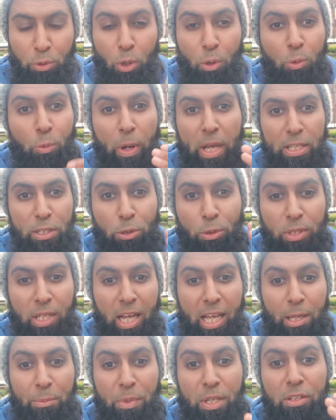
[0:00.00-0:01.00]
Don't waste your
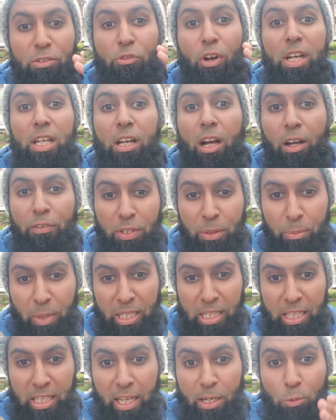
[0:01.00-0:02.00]
time in running after
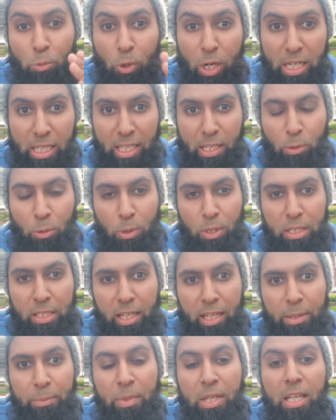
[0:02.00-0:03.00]
money and working all the
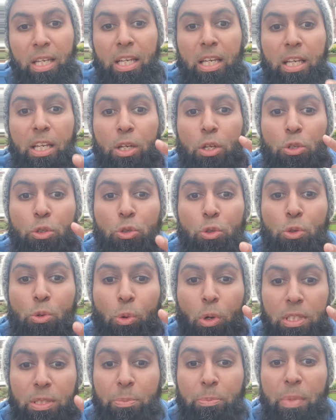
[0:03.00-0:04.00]
time. Do
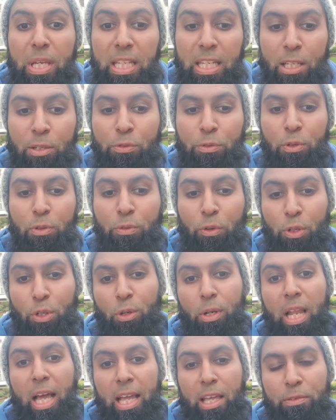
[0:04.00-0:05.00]
what's meaningful for
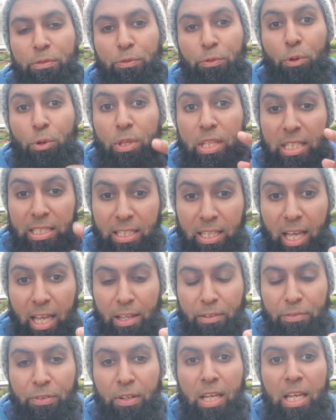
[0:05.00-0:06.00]
your life, for this
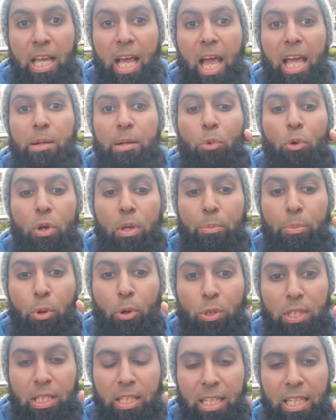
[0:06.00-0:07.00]
life, and more
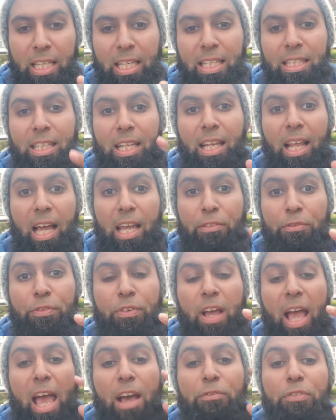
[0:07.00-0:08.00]
importantly, in the
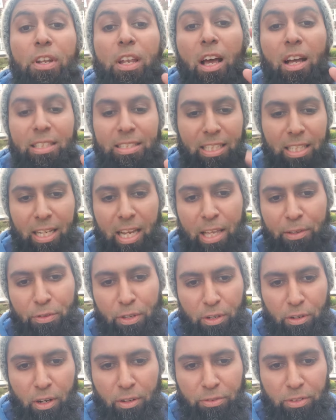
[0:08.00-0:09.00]
life, everlasting
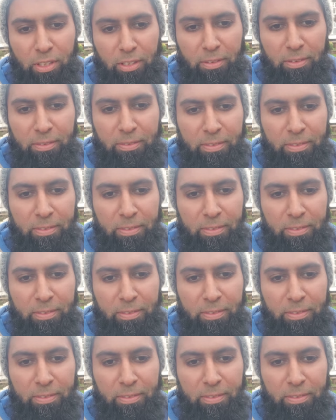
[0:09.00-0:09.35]
life hereafter.